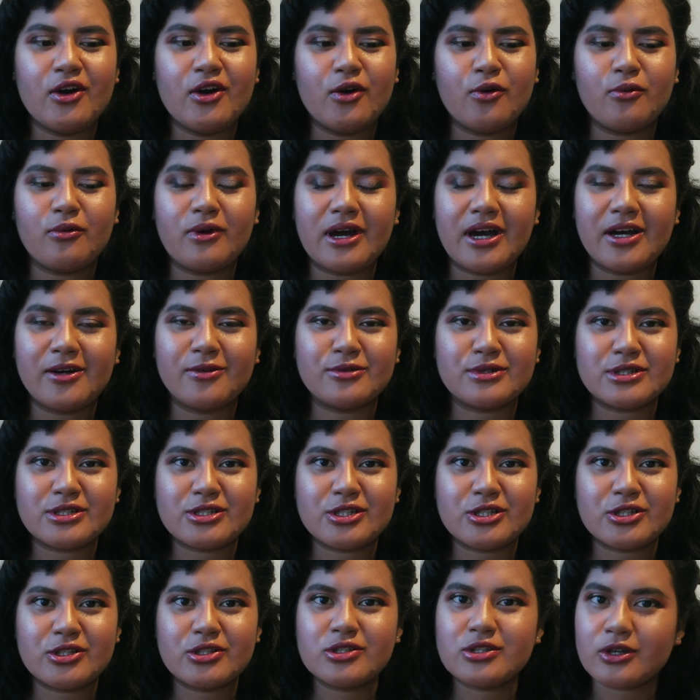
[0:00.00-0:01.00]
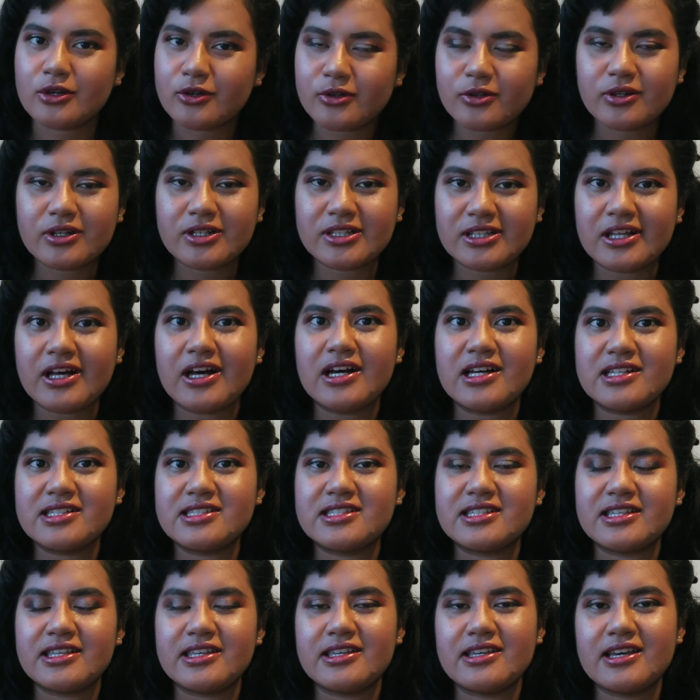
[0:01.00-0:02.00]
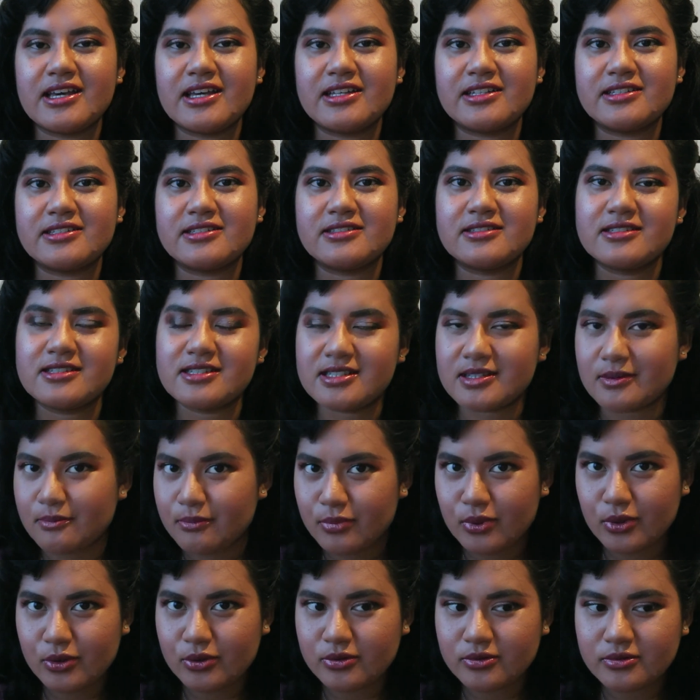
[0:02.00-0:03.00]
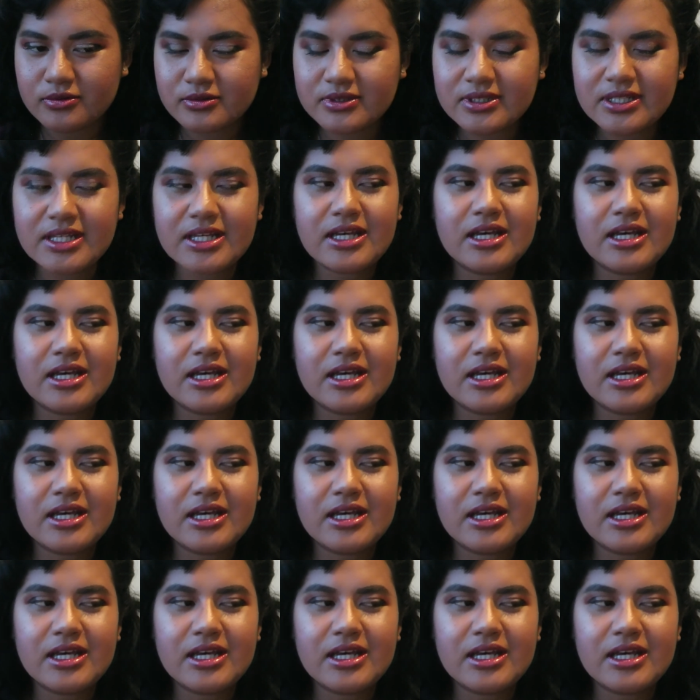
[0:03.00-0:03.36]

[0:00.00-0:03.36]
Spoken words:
wow, it's just so classy and simple.